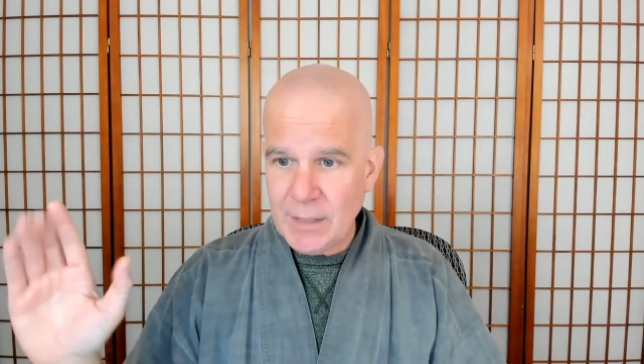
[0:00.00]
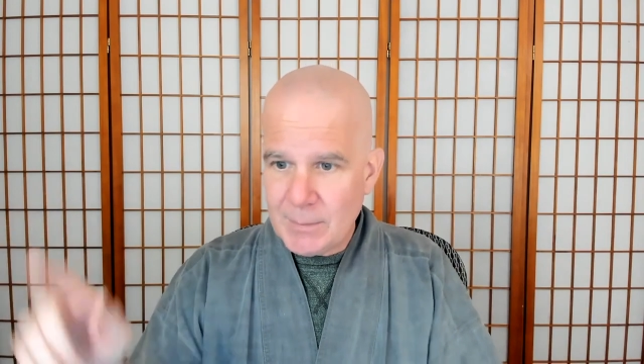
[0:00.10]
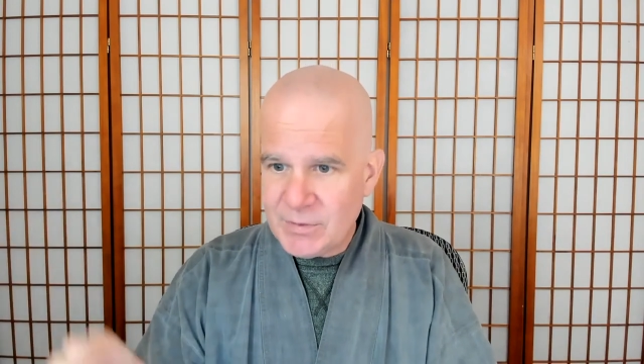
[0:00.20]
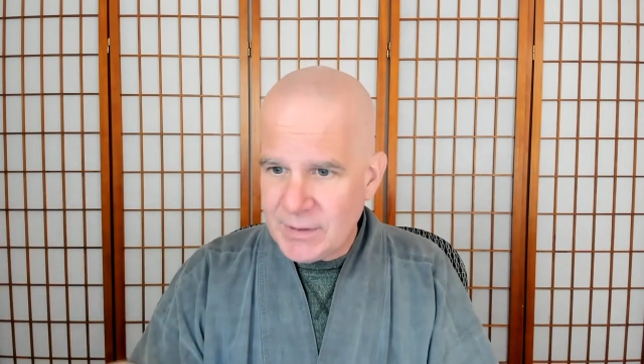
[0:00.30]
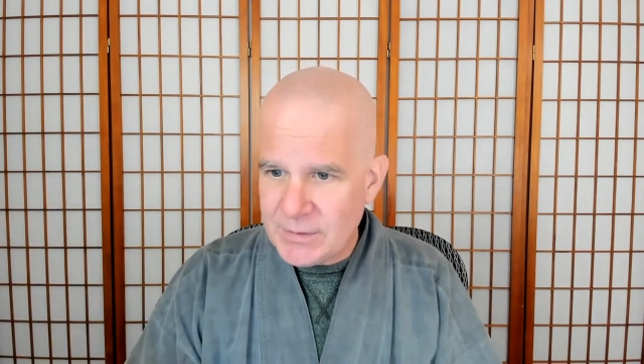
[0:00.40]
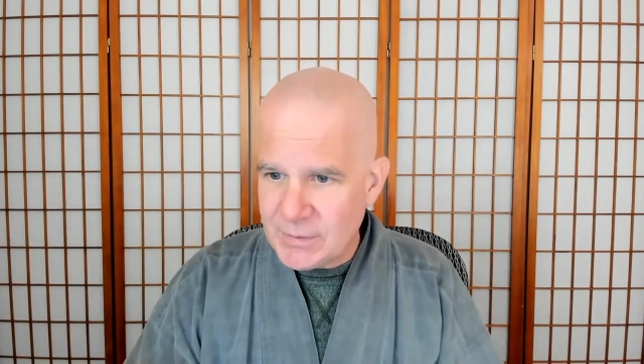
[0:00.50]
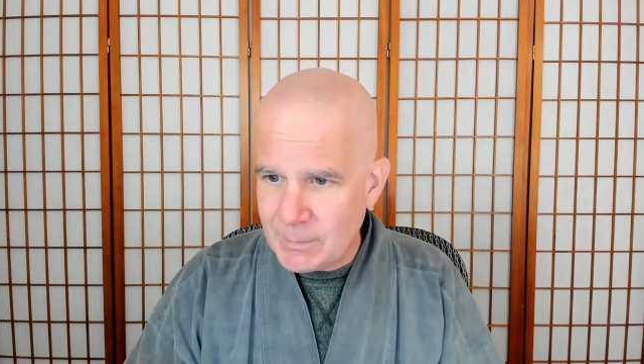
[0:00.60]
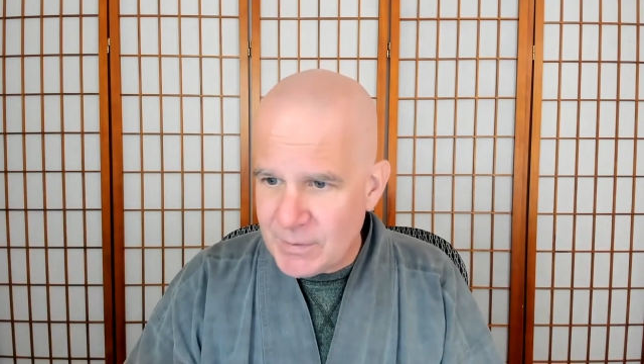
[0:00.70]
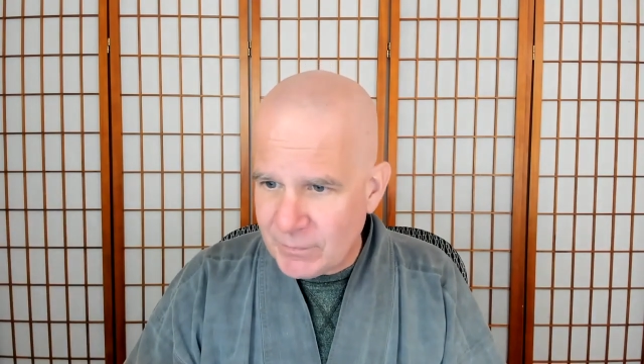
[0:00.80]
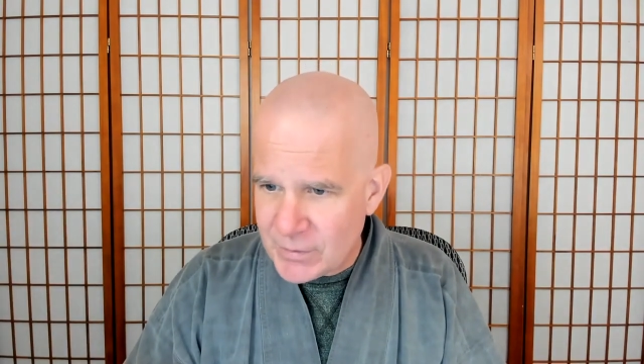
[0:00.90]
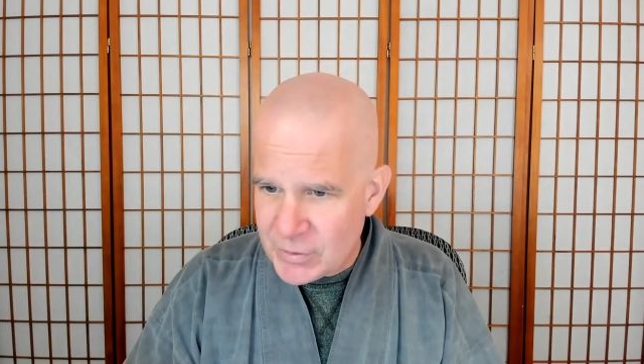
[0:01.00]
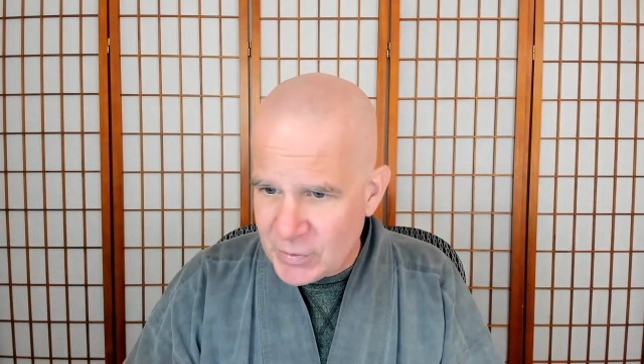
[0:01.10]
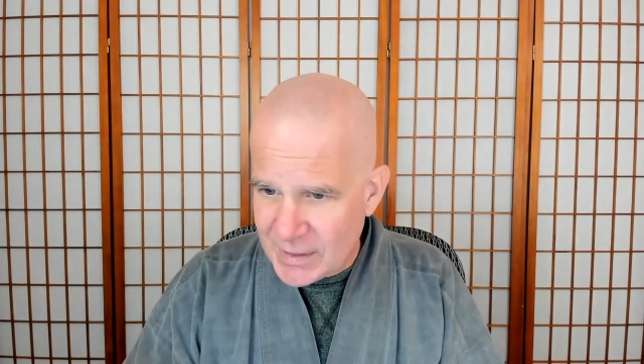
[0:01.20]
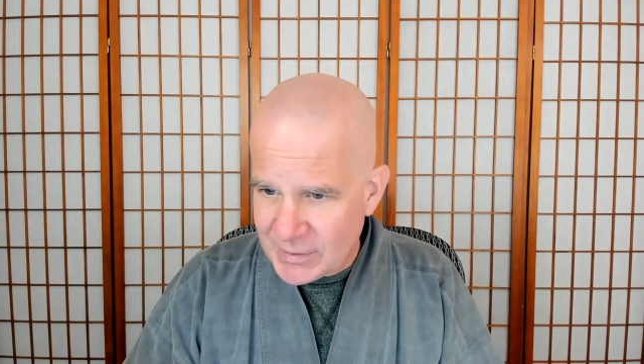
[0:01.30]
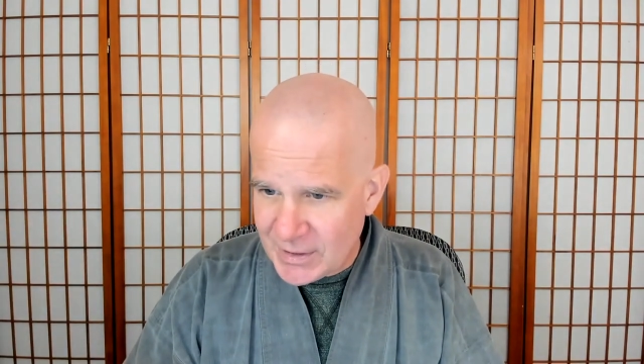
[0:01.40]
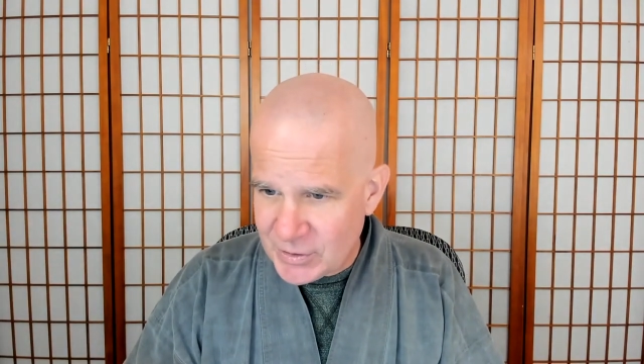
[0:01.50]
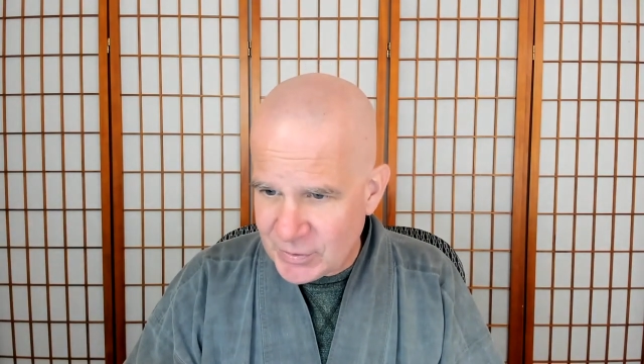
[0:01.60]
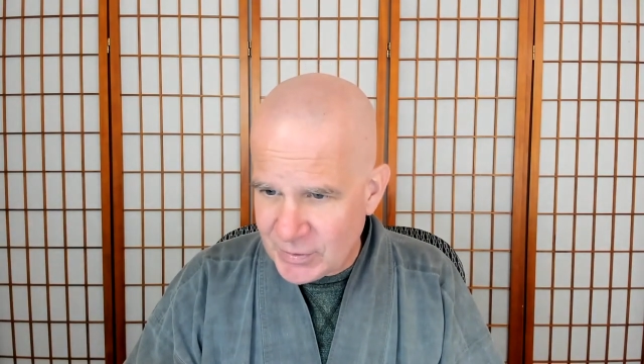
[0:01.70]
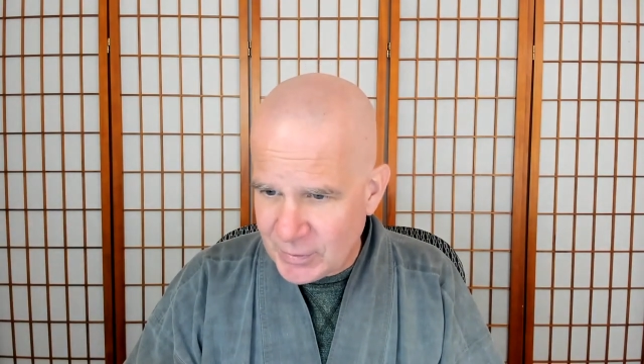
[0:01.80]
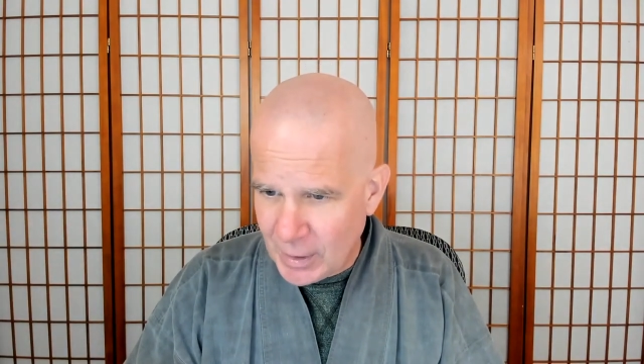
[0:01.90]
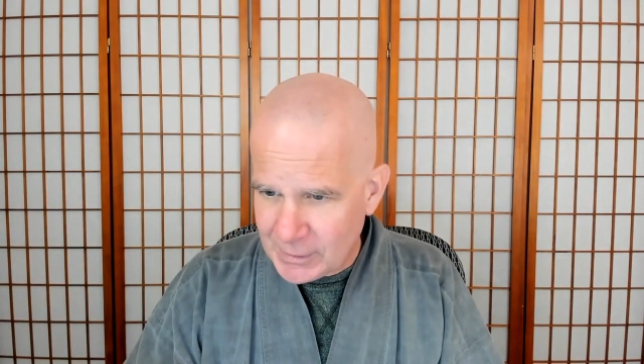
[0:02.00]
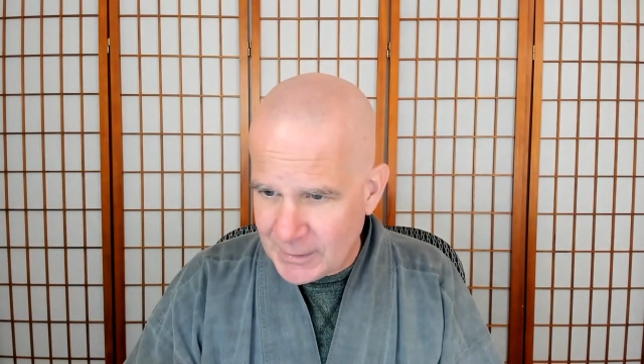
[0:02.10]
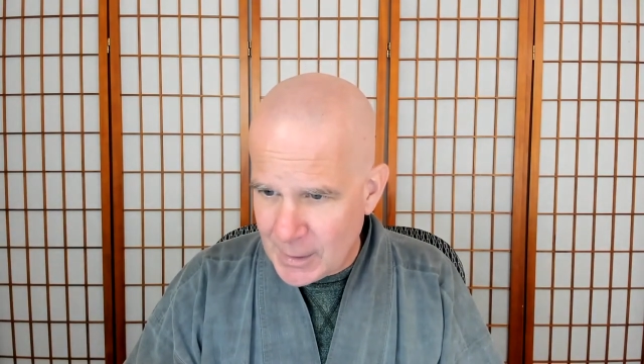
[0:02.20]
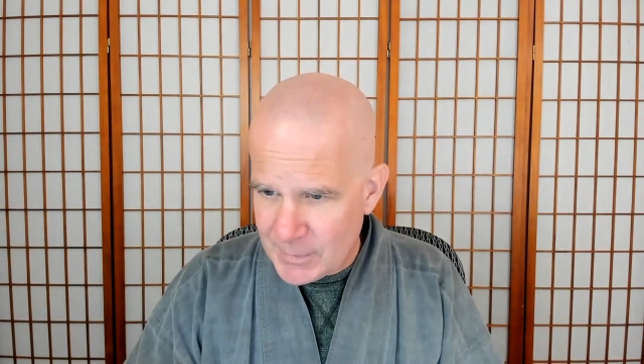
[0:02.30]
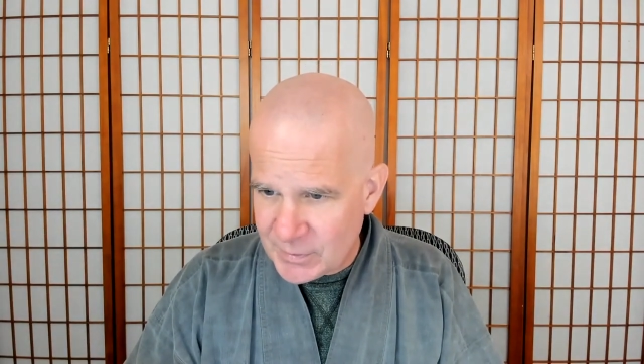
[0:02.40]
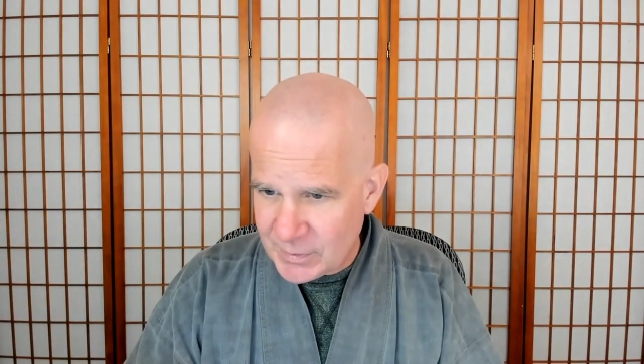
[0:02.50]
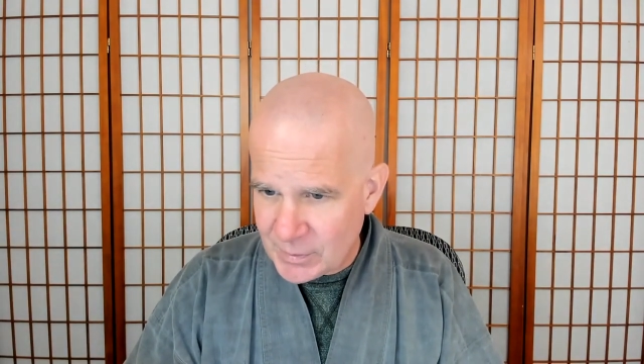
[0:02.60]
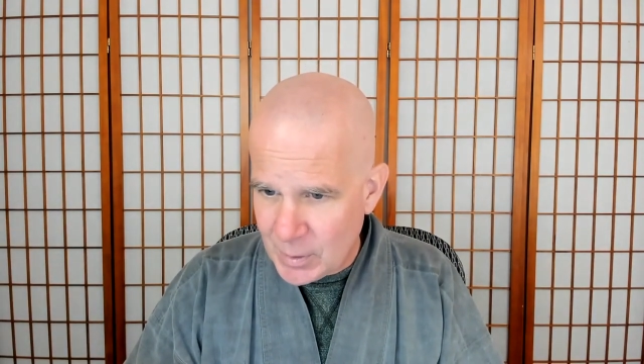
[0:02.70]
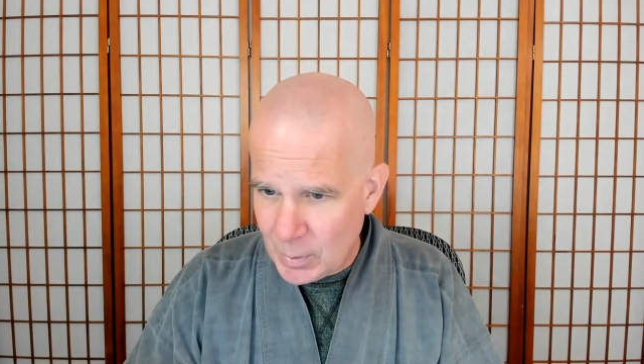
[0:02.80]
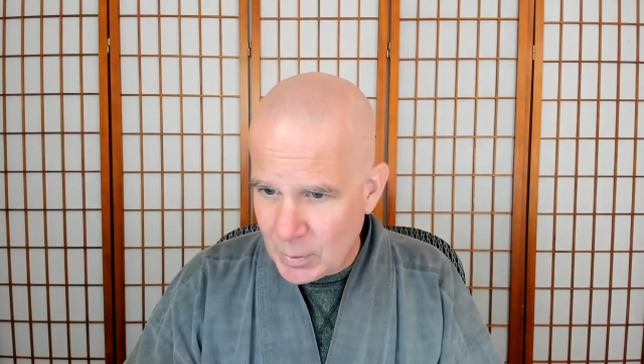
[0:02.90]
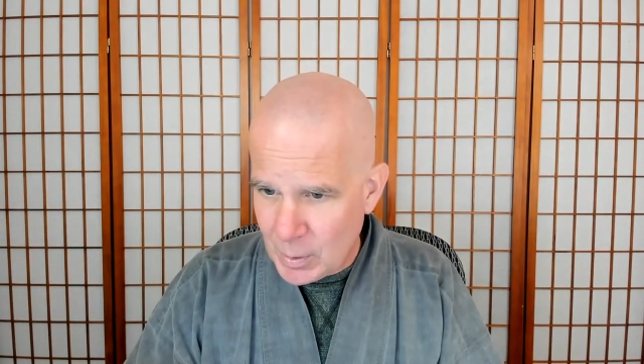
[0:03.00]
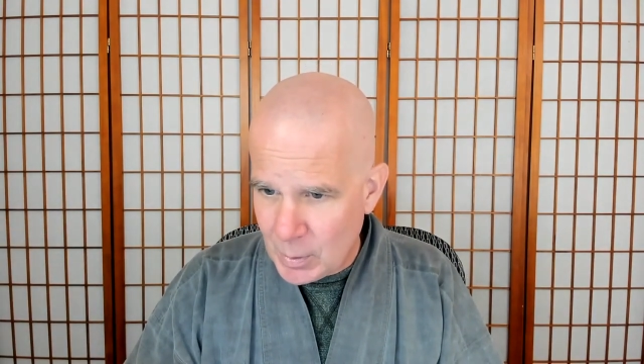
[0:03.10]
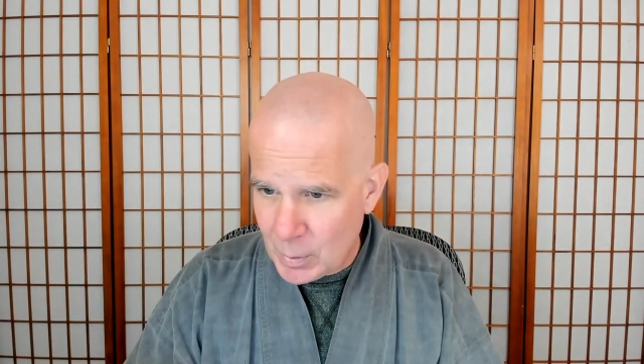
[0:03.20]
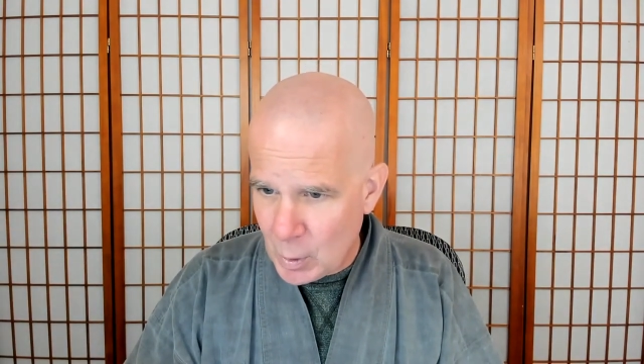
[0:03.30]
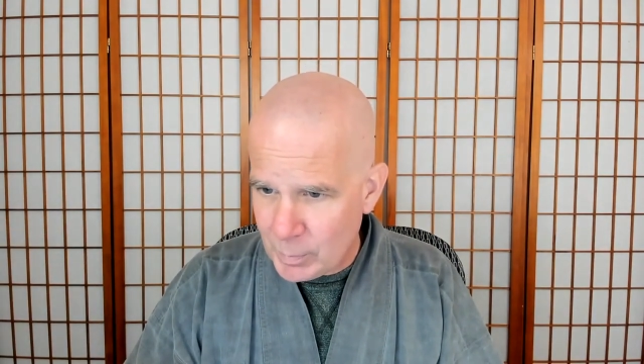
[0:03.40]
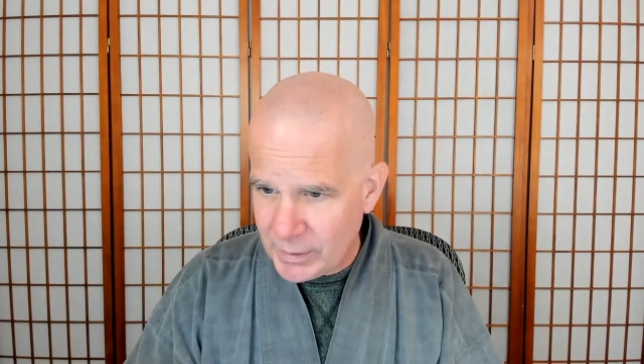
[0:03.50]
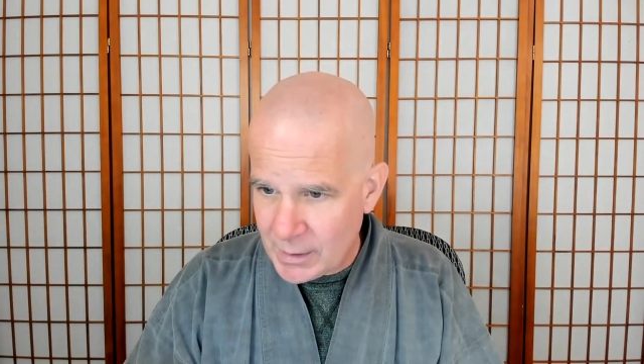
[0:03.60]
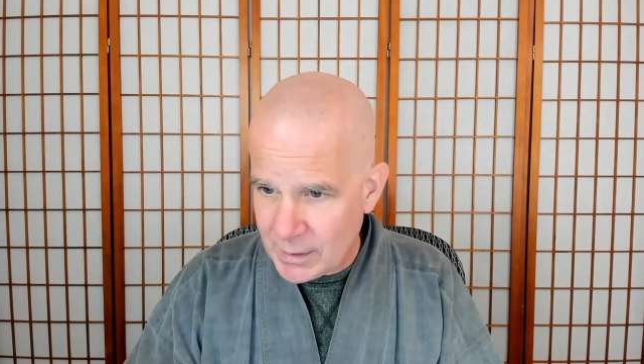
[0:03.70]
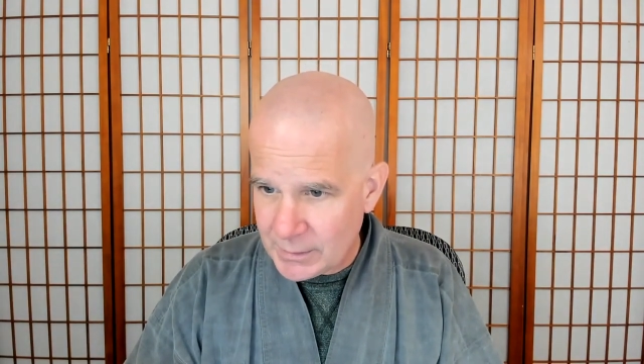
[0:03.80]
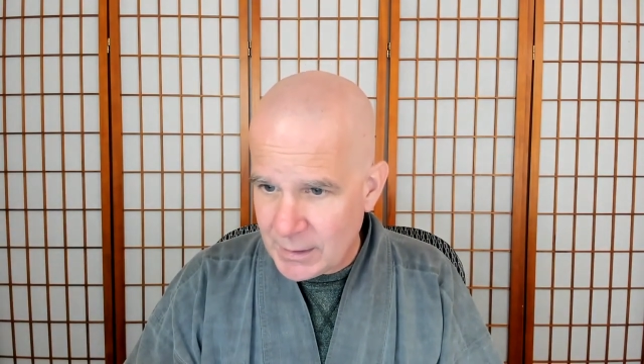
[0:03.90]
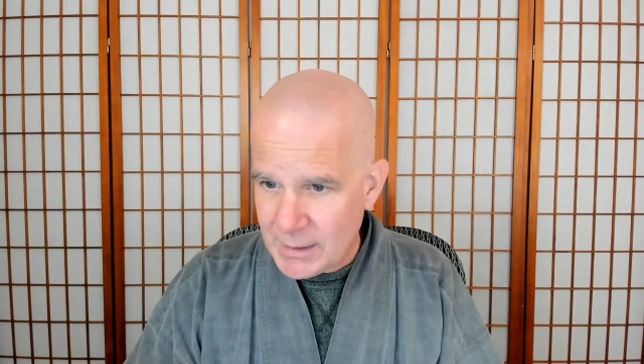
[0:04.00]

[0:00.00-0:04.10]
I'm seeing some different translations. The Dalai Lama says, go, go, go beyond.